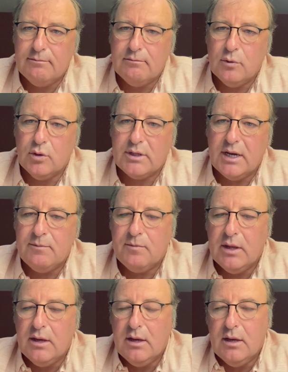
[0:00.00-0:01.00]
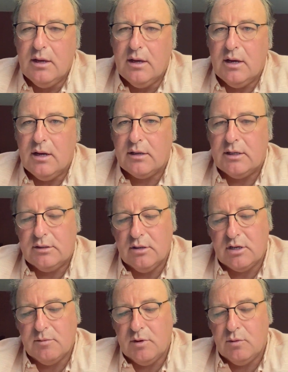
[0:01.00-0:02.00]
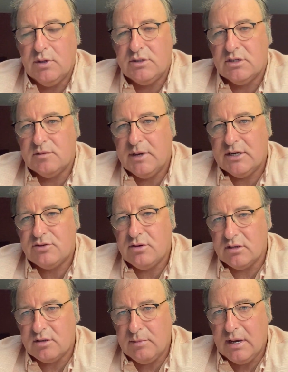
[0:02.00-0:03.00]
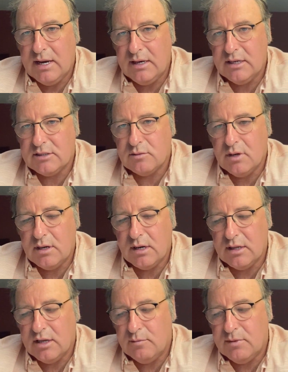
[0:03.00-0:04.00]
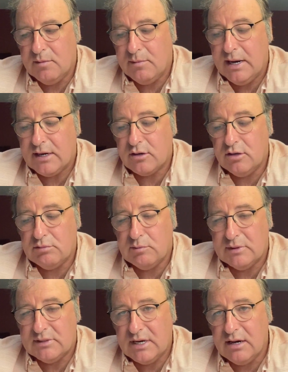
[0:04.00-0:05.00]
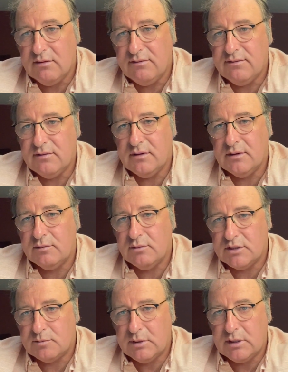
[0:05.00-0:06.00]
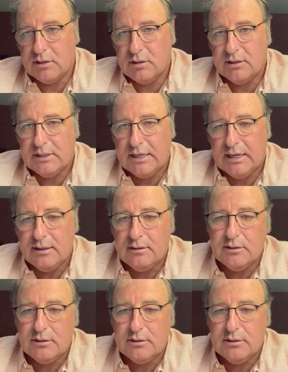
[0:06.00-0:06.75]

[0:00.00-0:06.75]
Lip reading: Okay, I'm going to talk about which is the best truck to buy in this one, a little bit of background about myself and what's been going on today.